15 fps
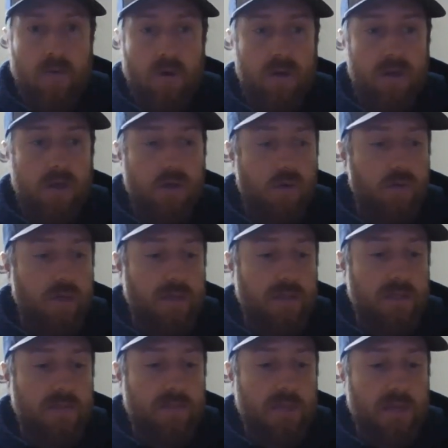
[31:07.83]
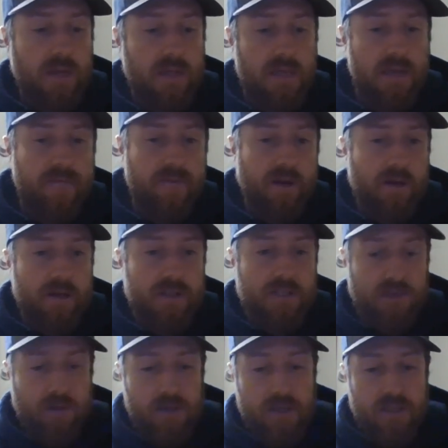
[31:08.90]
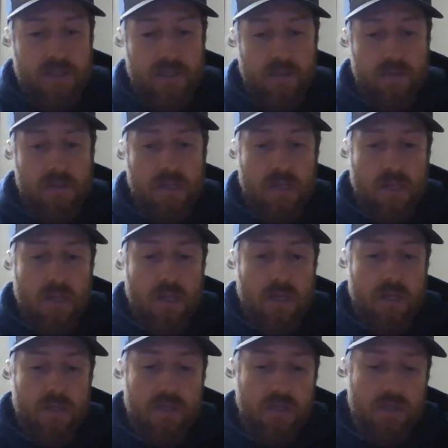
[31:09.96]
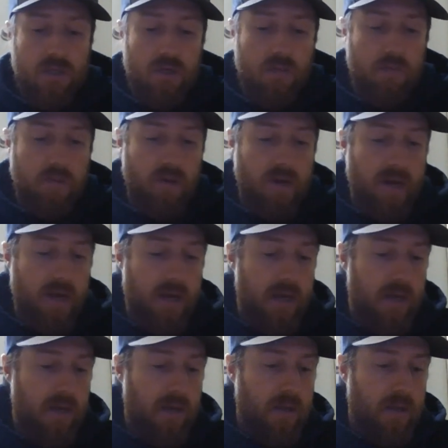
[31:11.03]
you know, that's something I take very serious and continue to pray